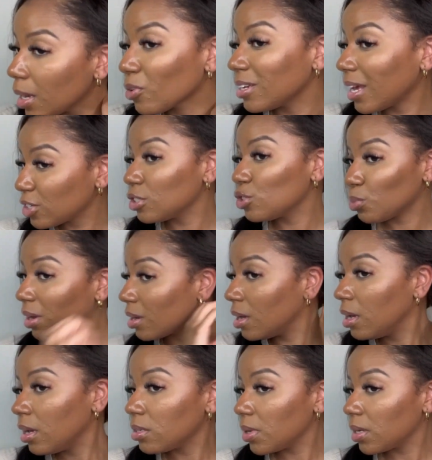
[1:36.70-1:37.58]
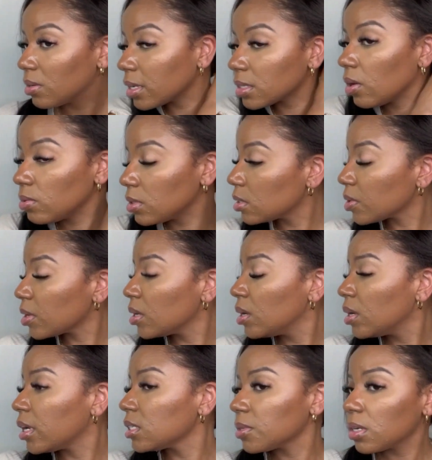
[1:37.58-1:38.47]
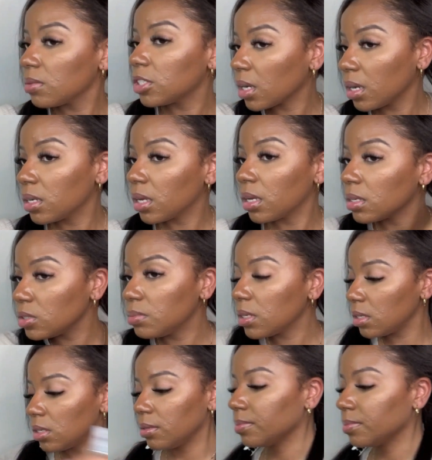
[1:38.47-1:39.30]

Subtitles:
struggled trying to curl my hair with